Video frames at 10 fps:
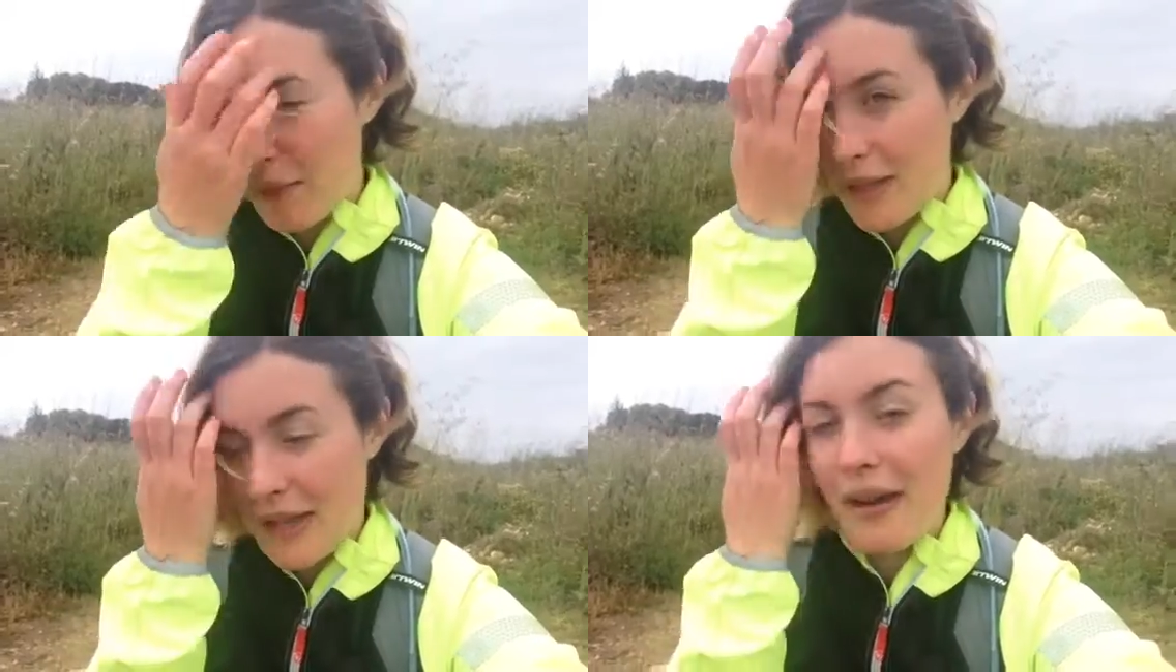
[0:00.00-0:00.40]

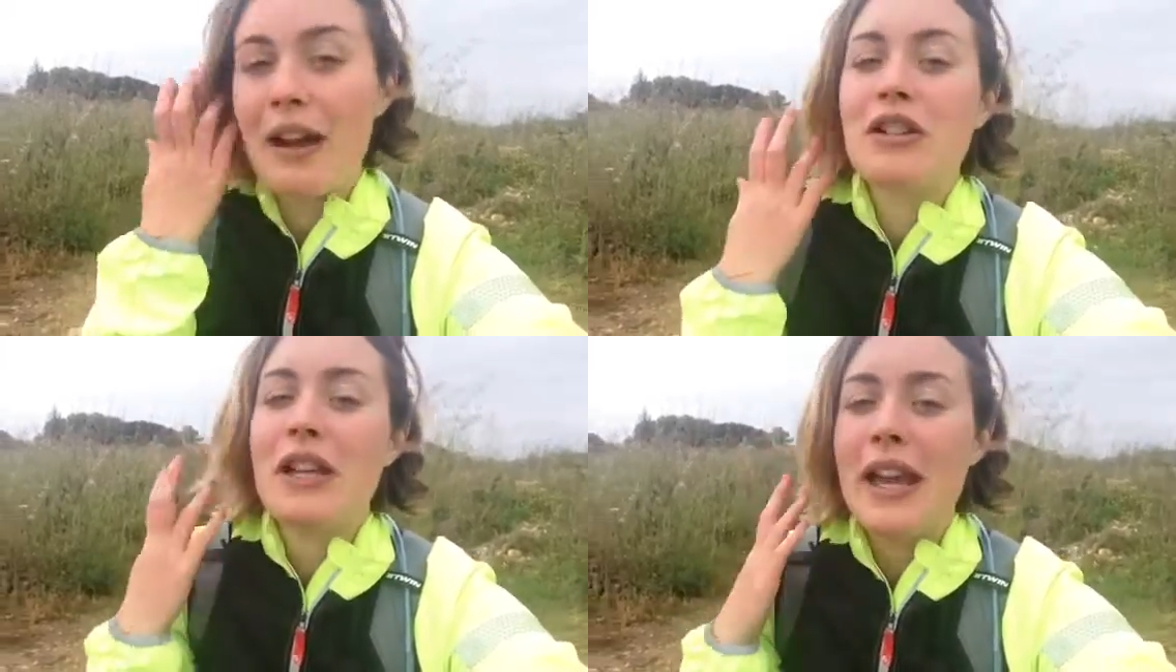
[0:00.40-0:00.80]
Once I
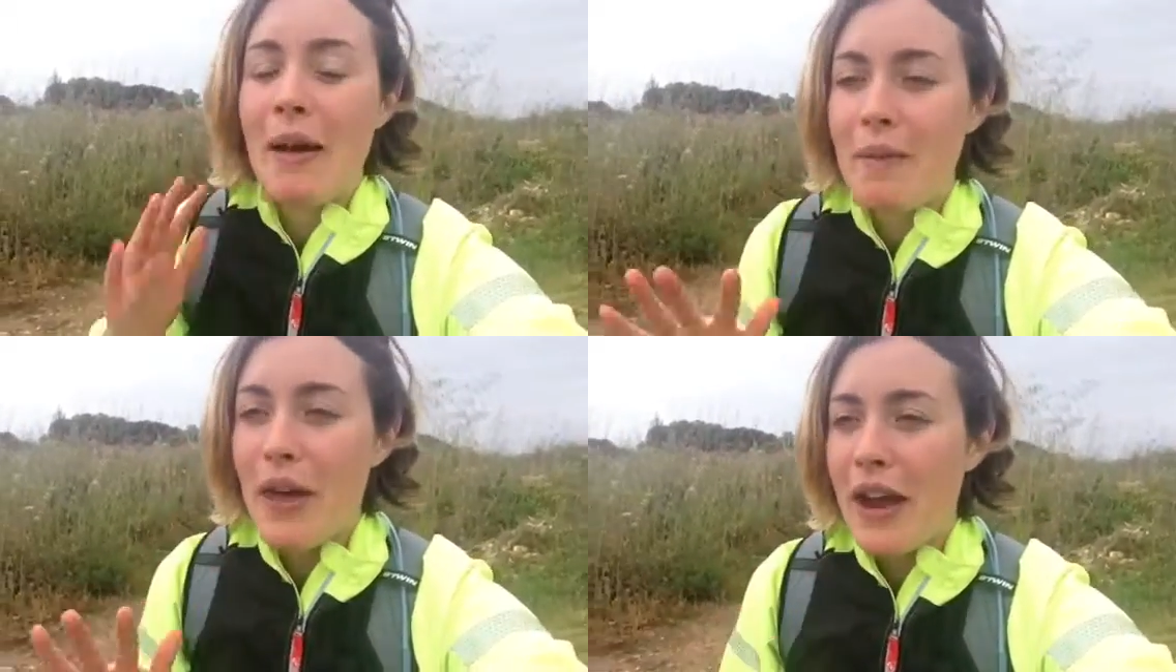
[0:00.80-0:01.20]
actually
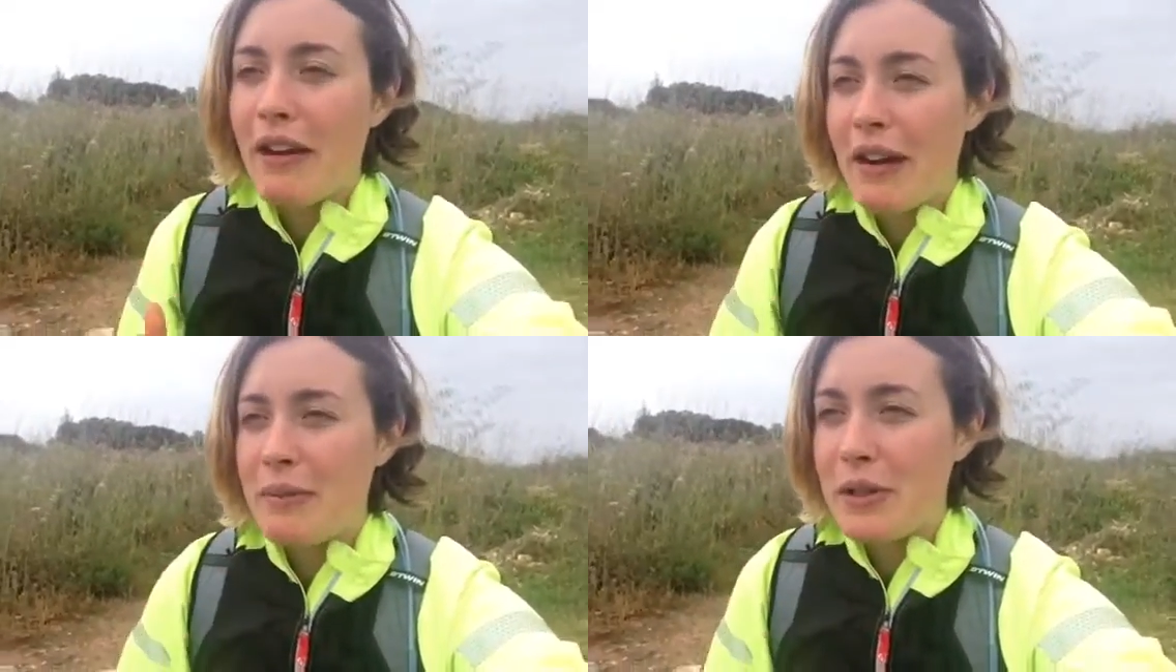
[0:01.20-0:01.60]
am
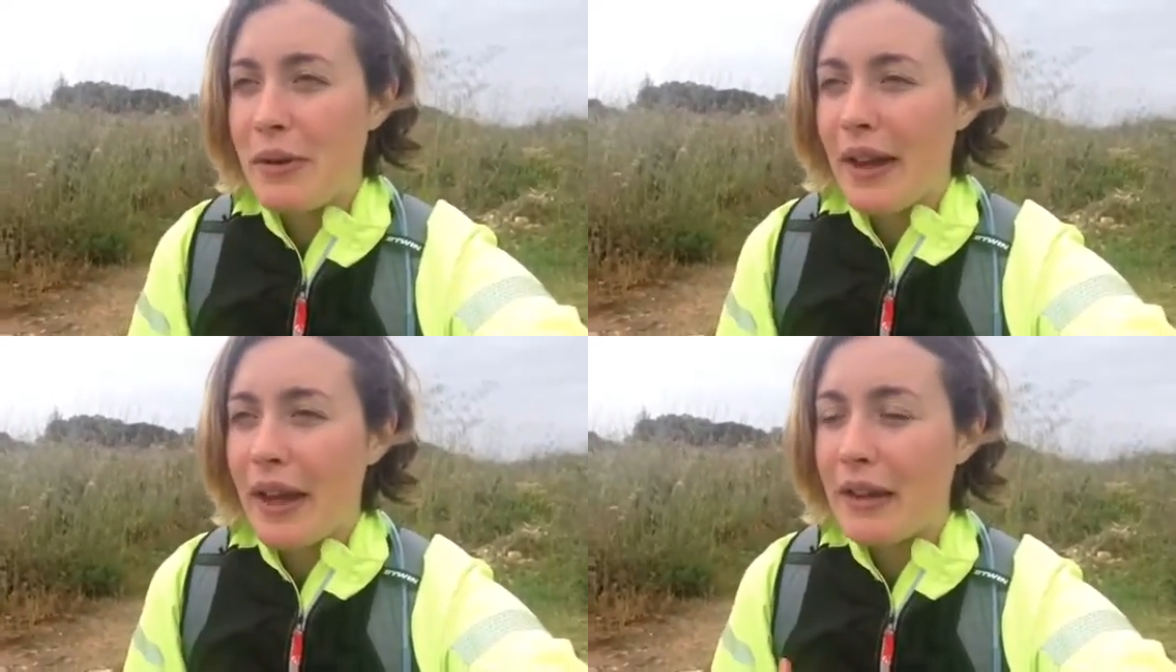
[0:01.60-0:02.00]
there and I'm
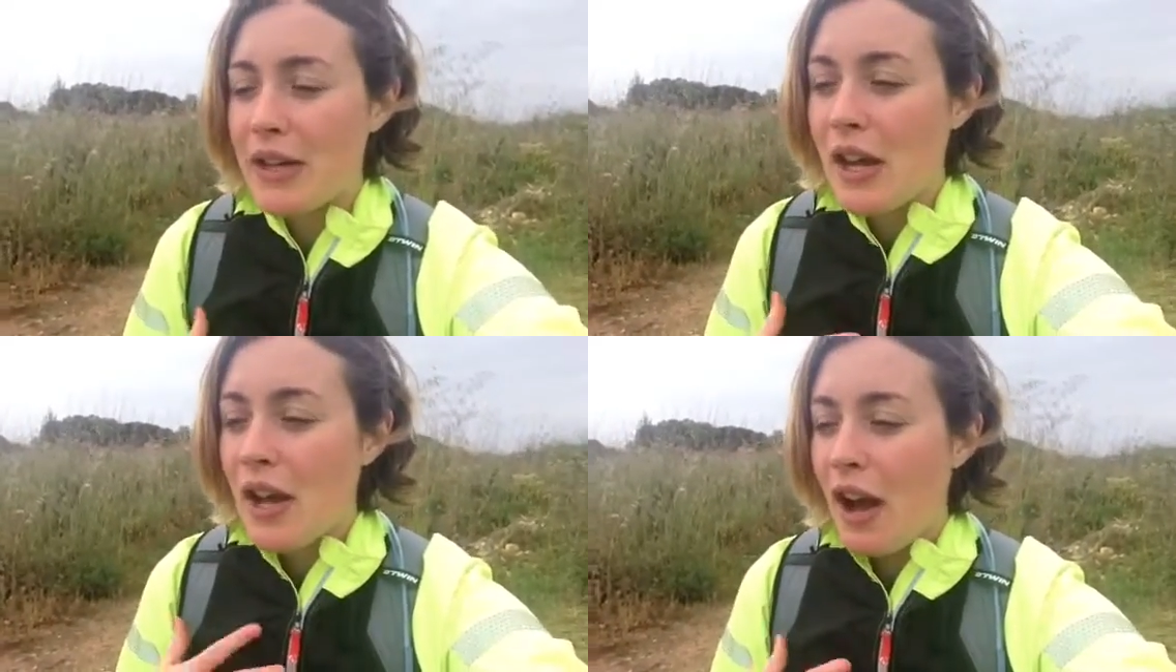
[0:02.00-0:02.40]
doing it,
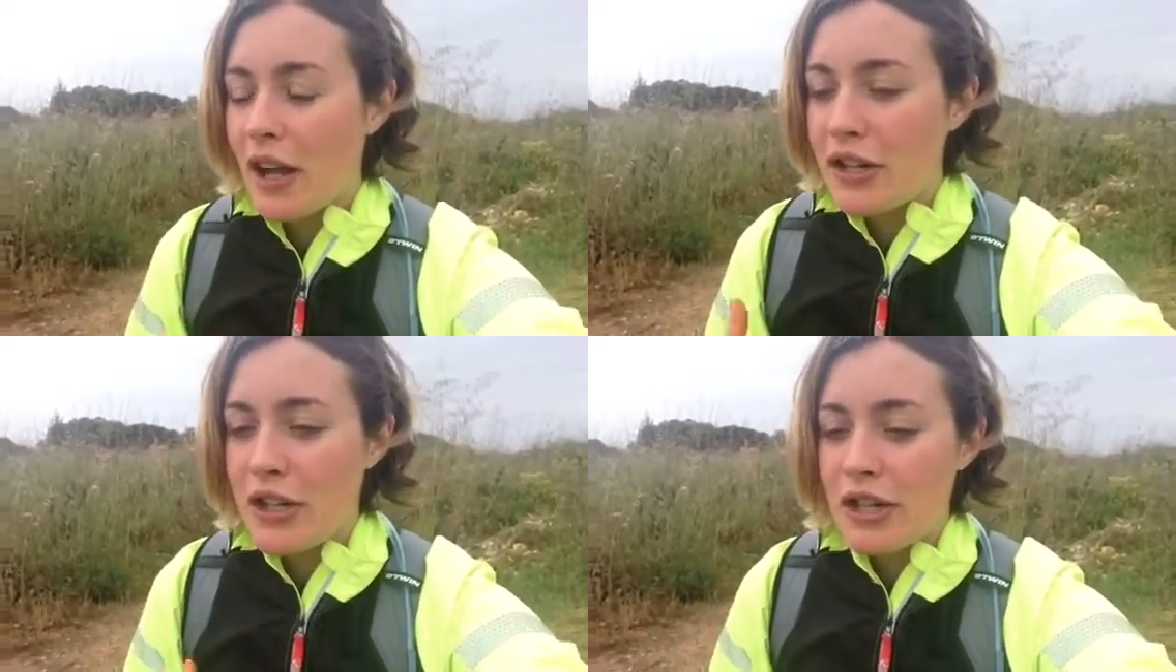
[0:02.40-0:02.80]

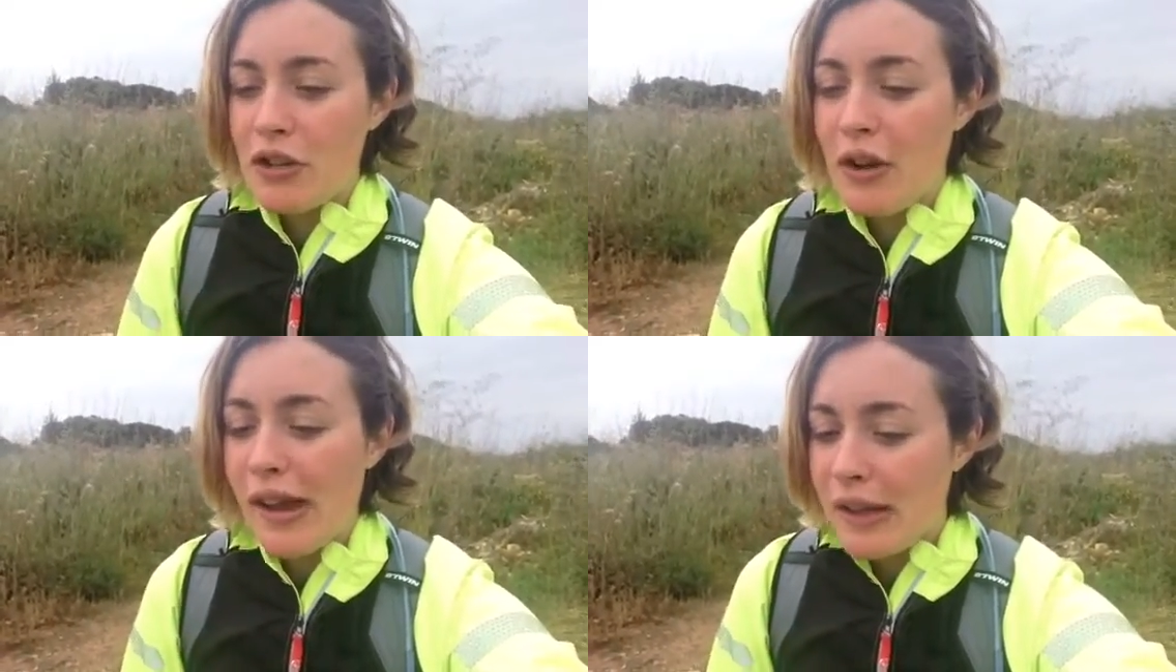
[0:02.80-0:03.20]
I just
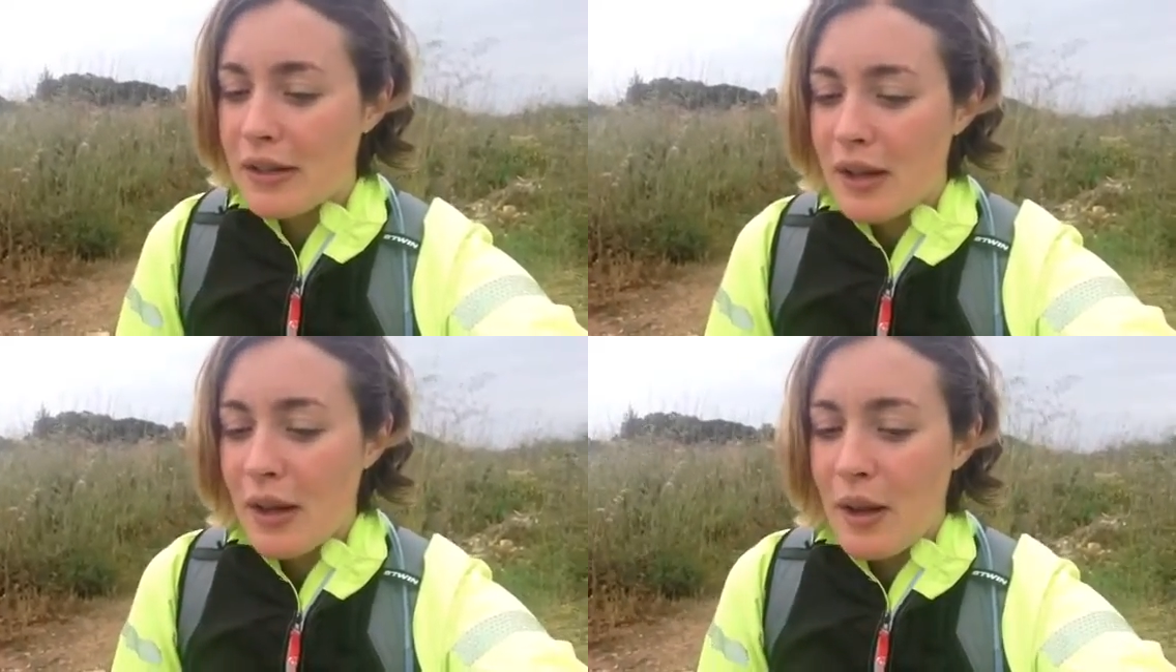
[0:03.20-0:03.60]
enjoy it.